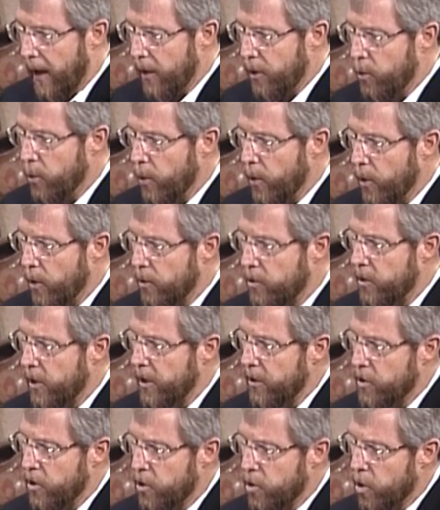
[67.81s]
Doing those
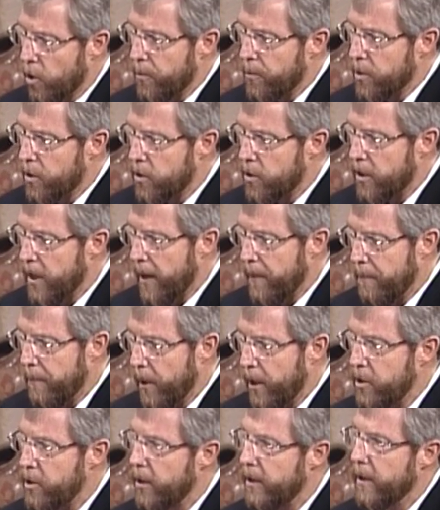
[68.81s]
things in terms of the state
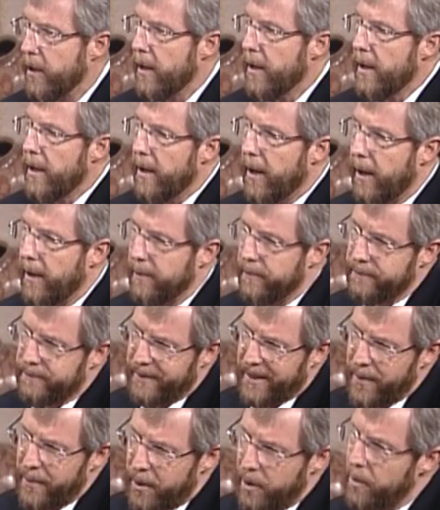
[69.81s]
budget.
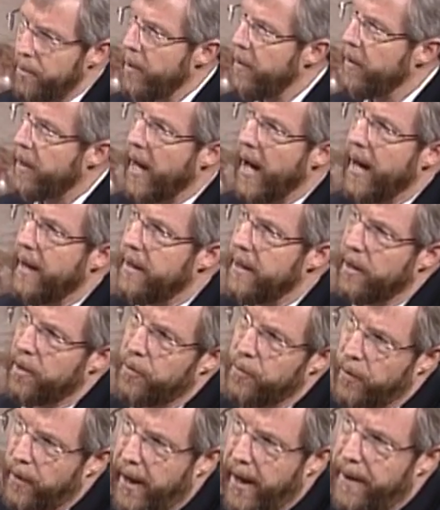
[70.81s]
Give me a little bit of context
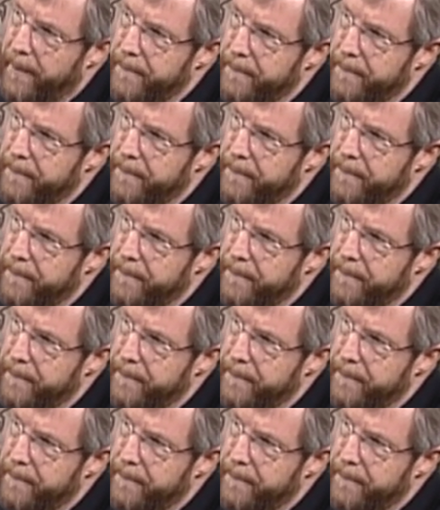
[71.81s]
for that.